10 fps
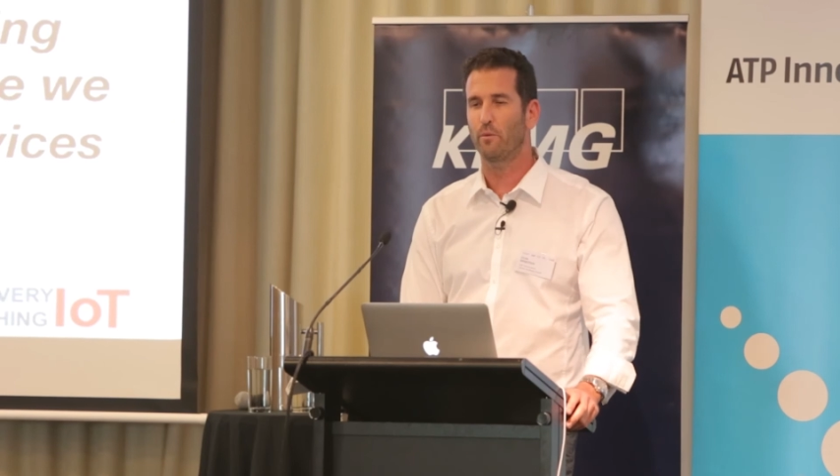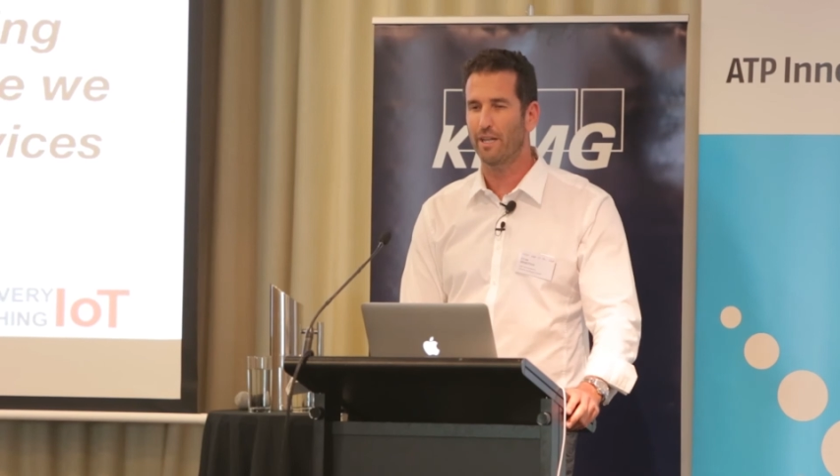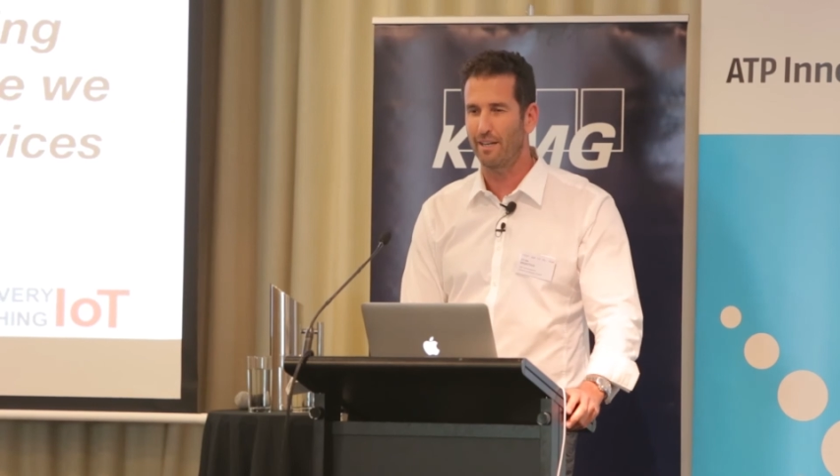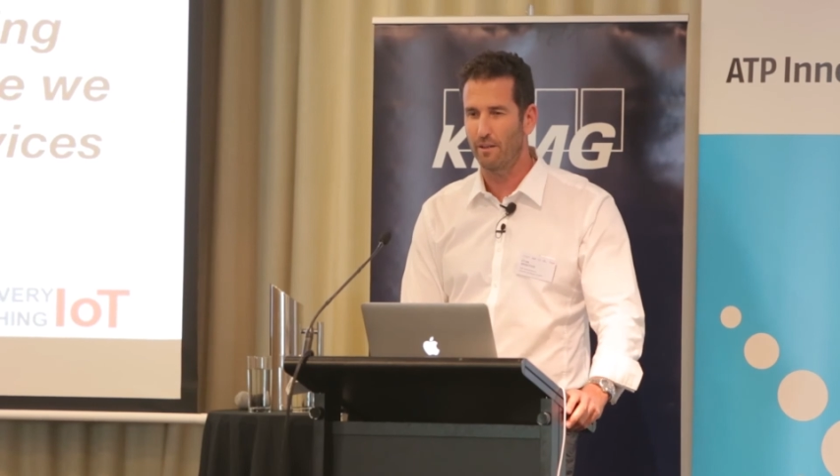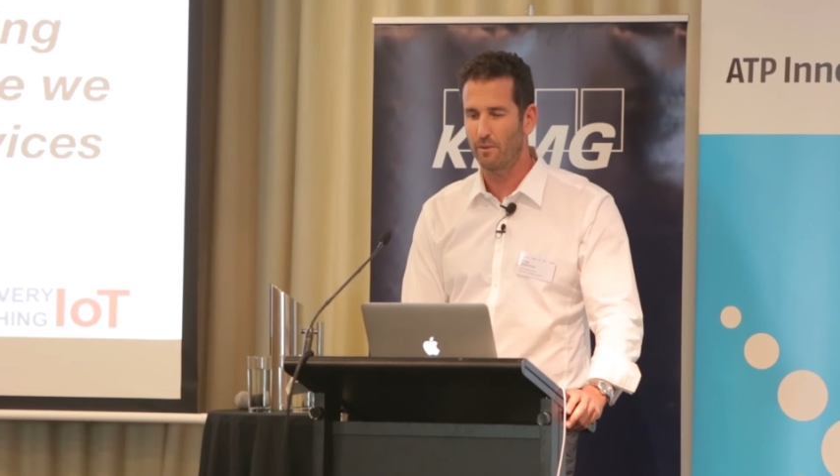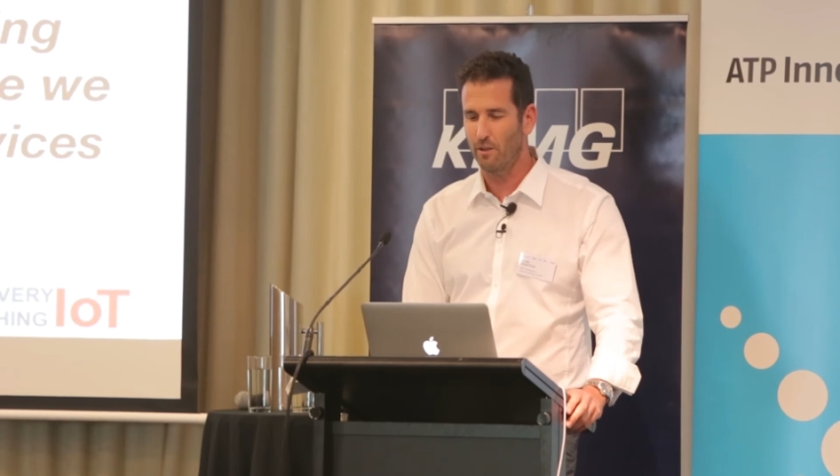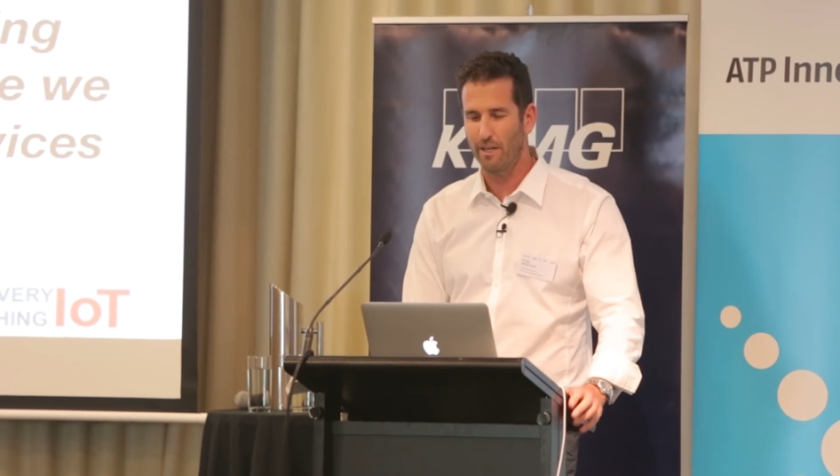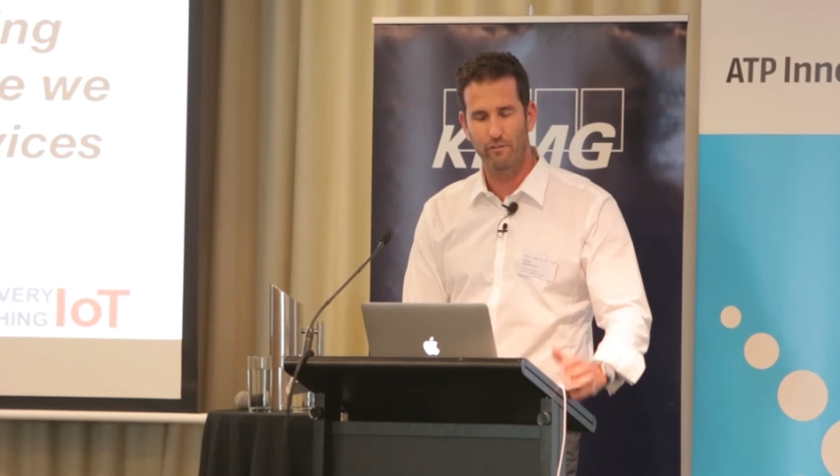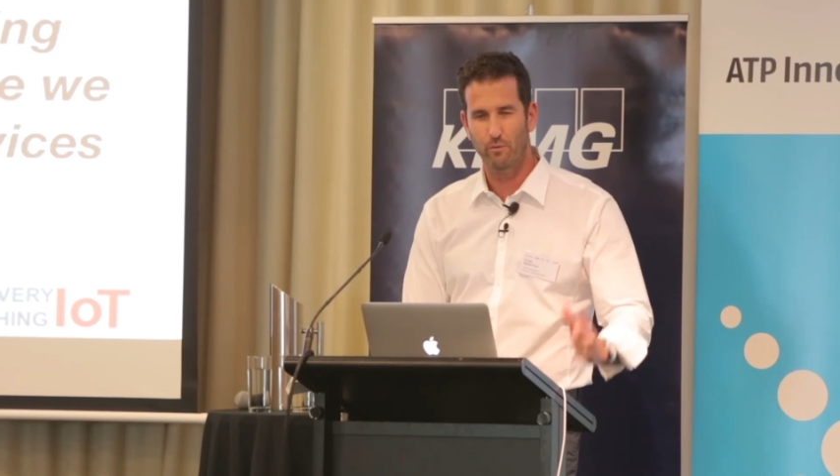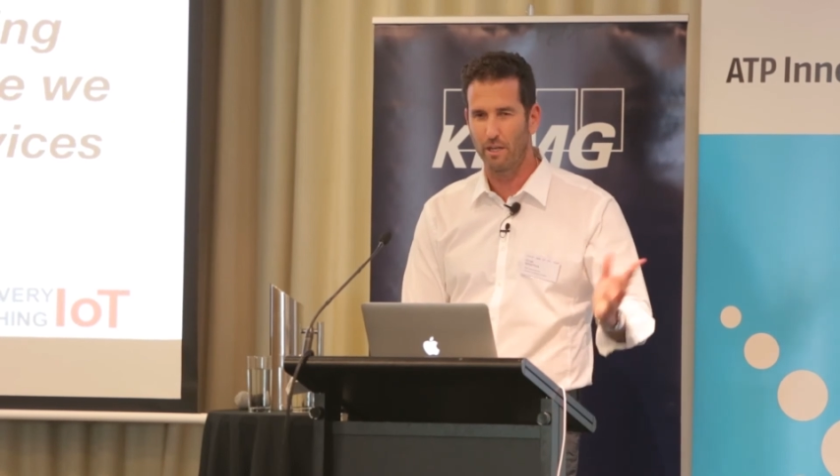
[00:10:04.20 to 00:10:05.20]
quickly. We don't
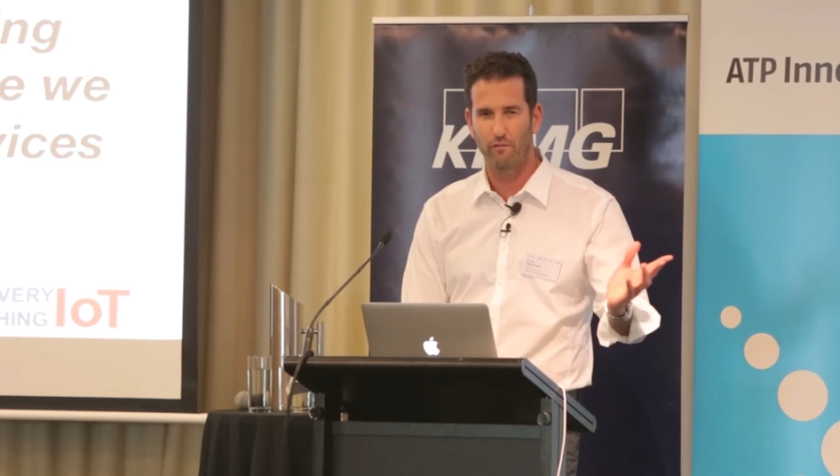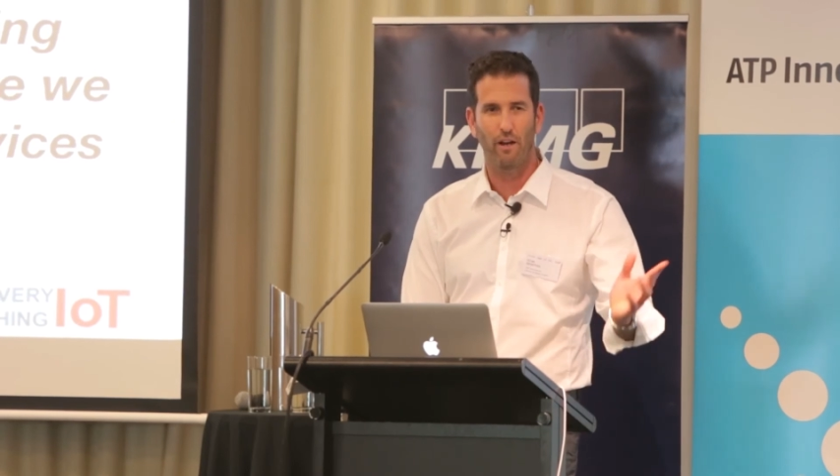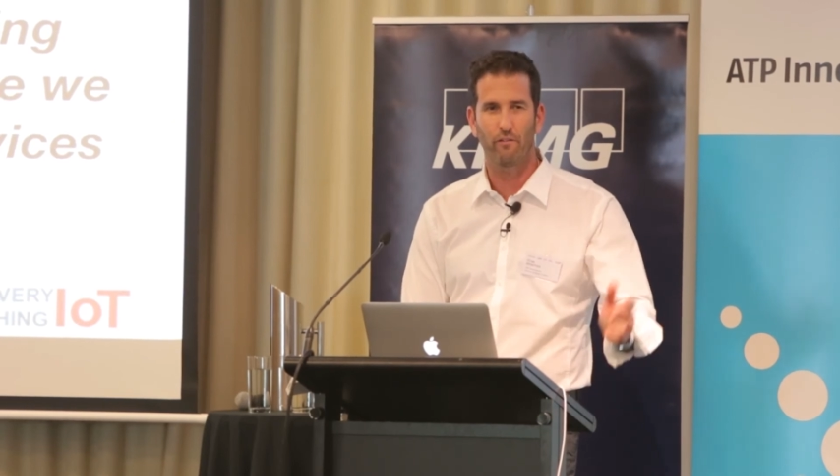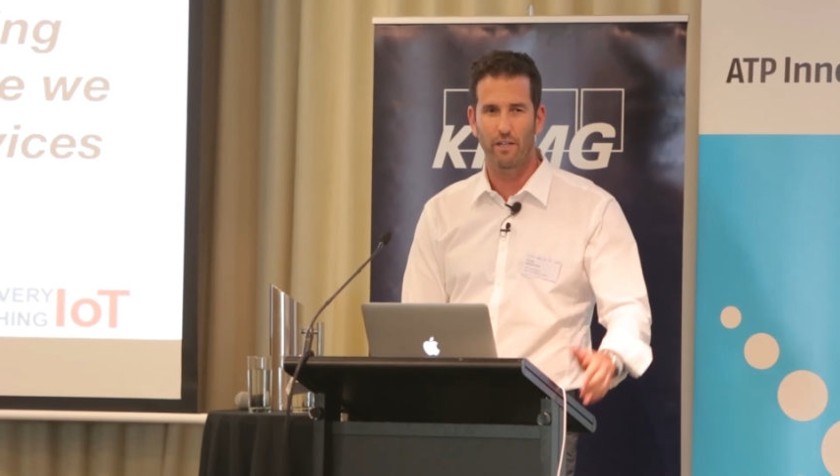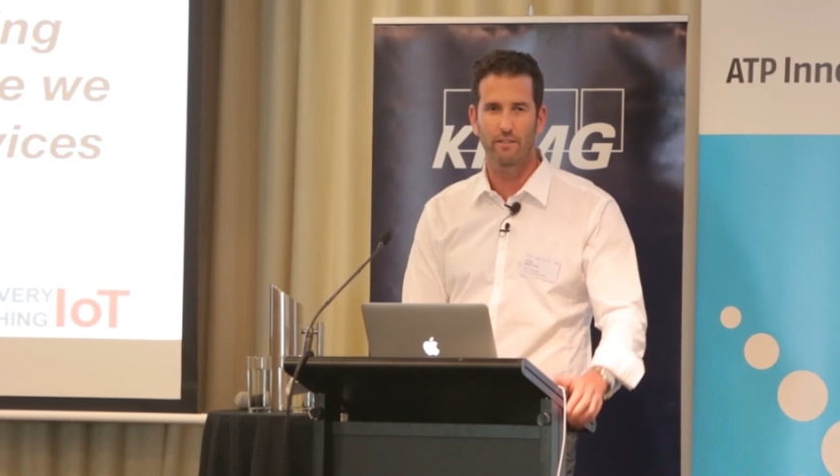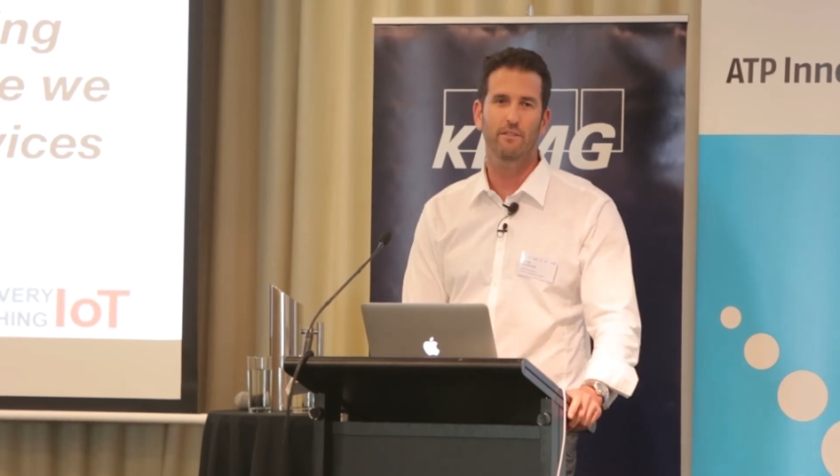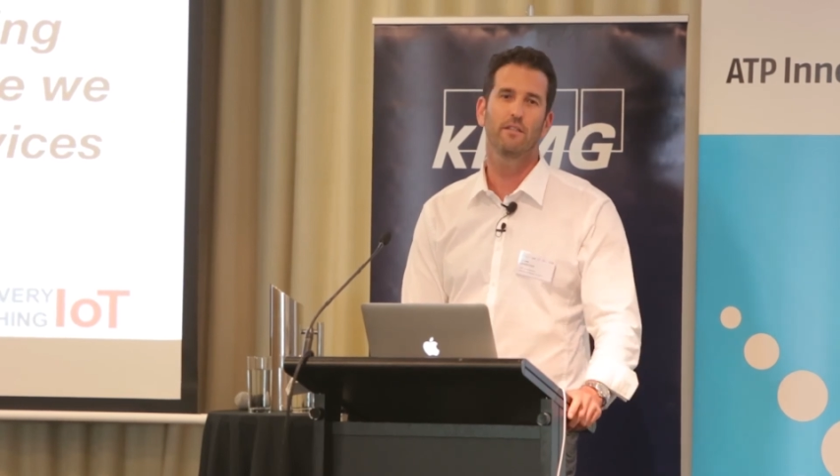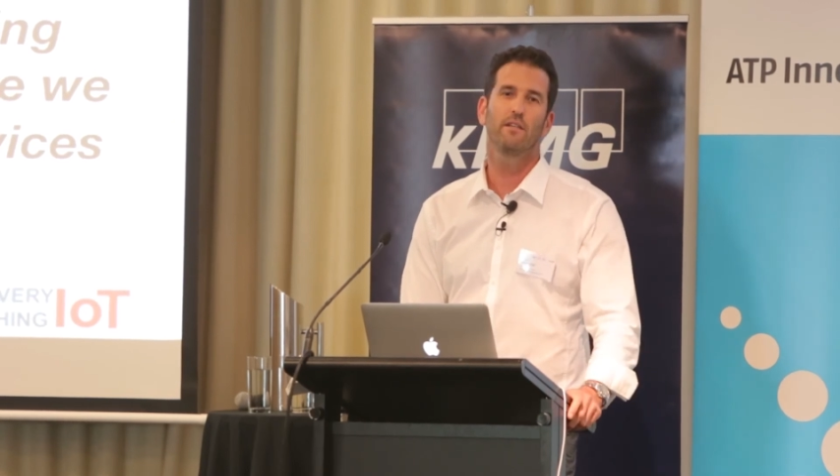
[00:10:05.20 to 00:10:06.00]
have 25 years.